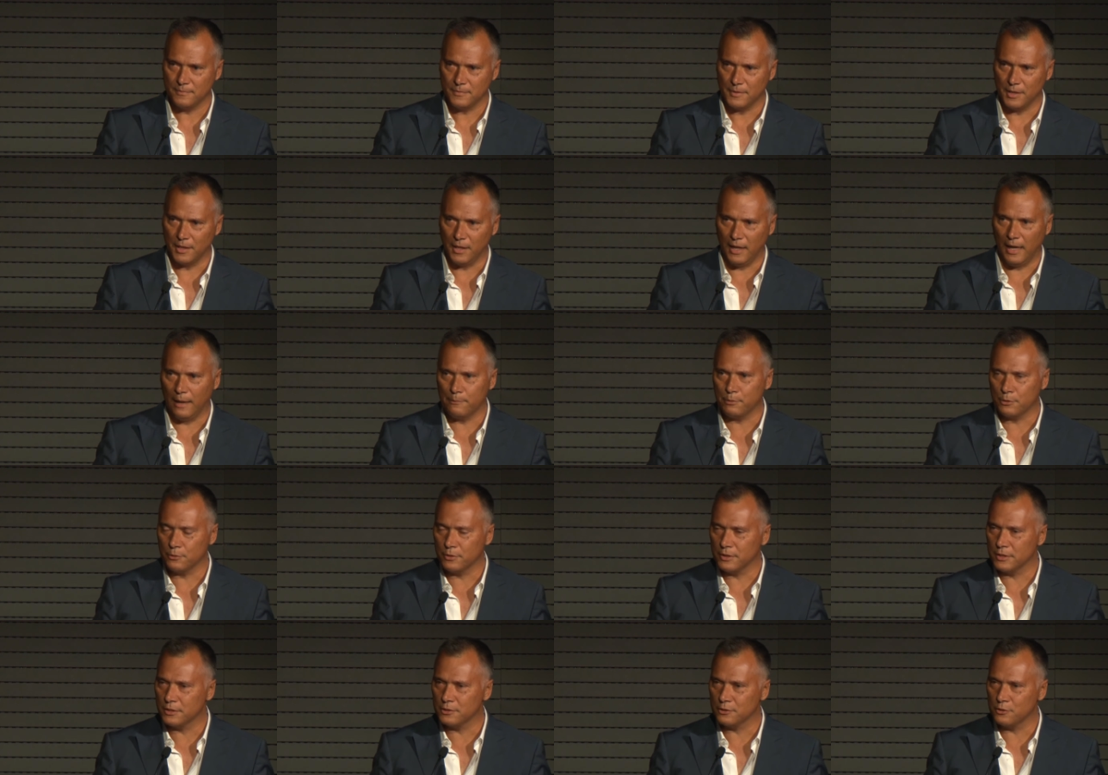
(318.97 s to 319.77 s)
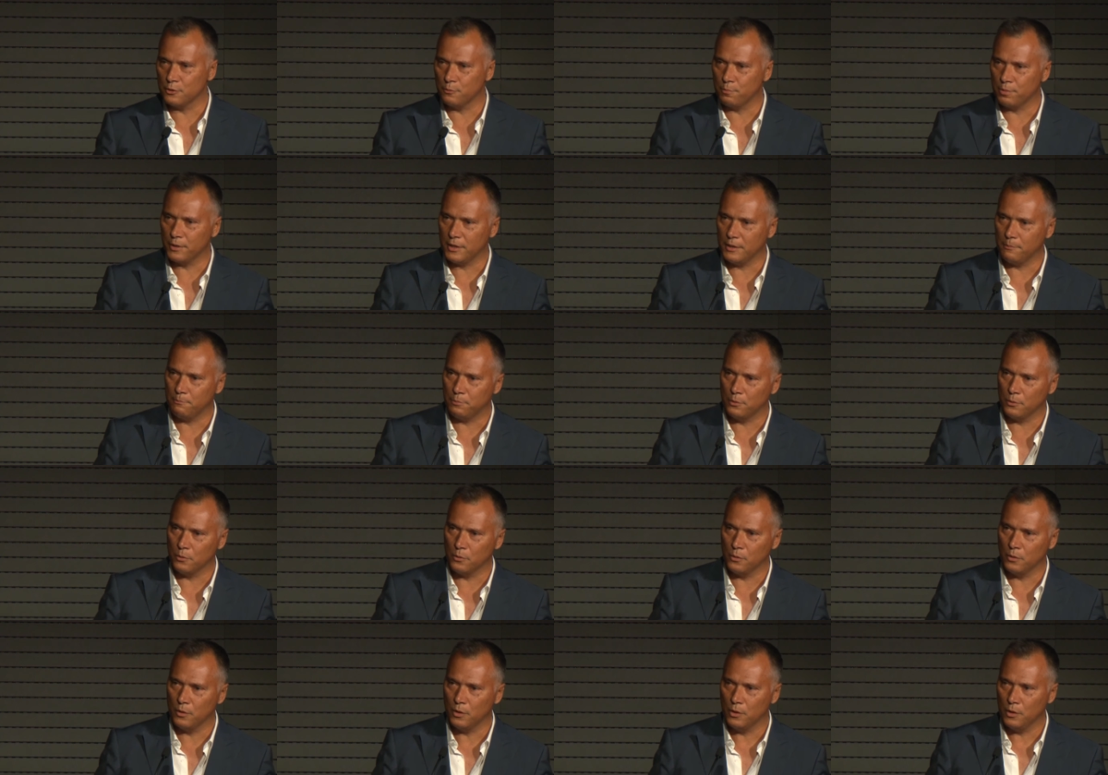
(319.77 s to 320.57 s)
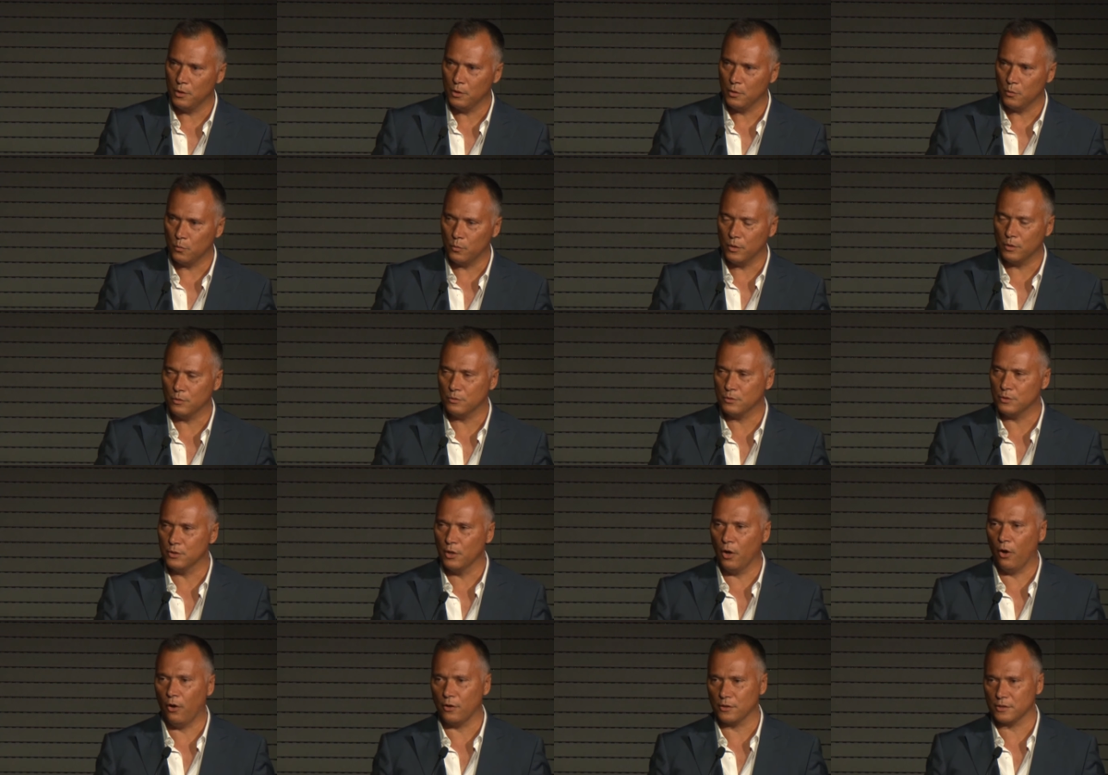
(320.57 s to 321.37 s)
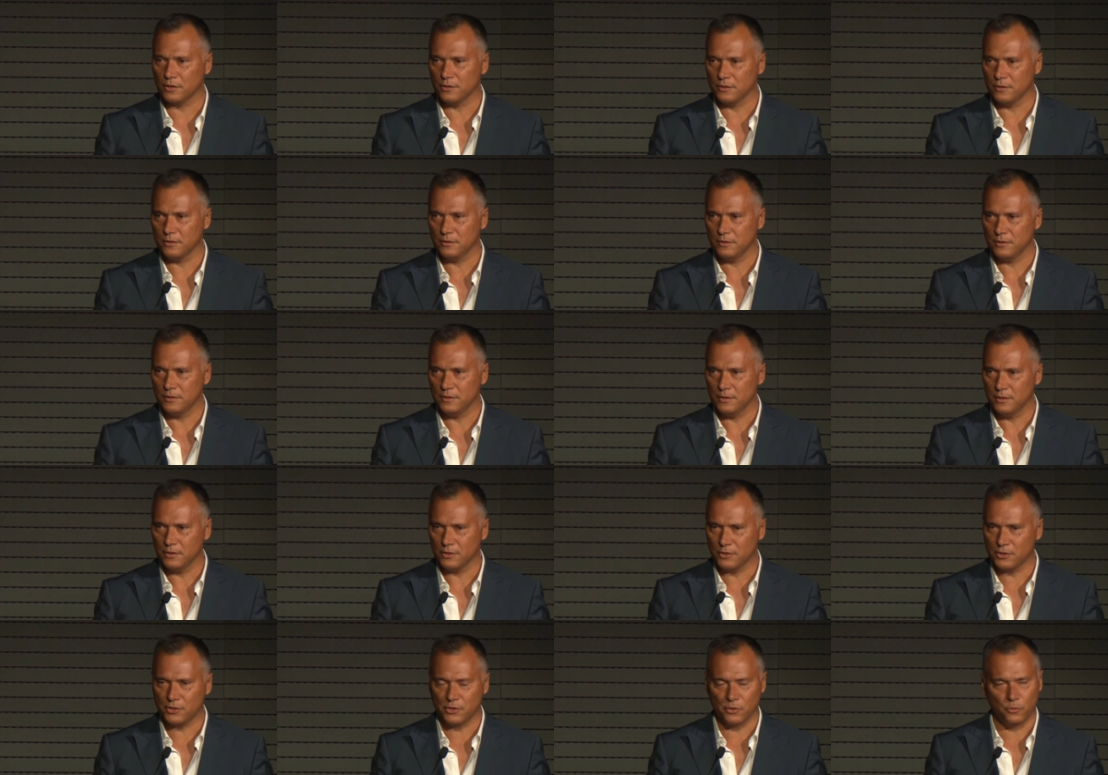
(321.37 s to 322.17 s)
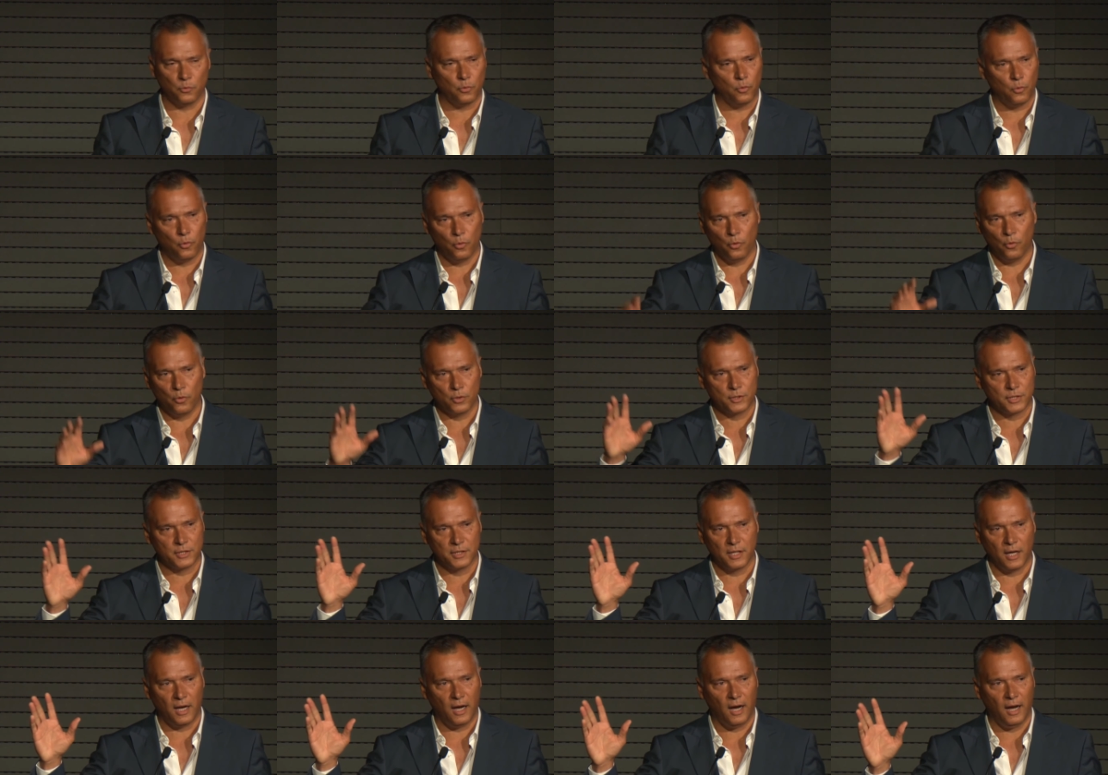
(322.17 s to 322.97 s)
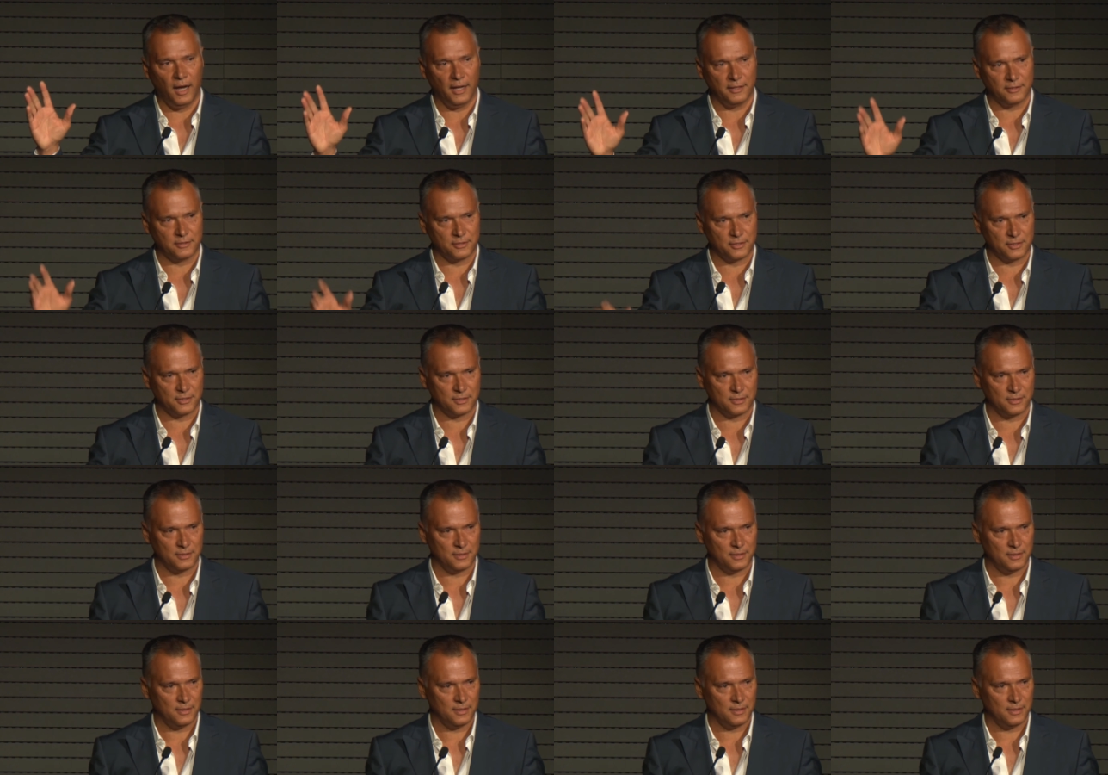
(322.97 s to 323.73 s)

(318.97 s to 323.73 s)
That Aboriginal people will not soar to the heights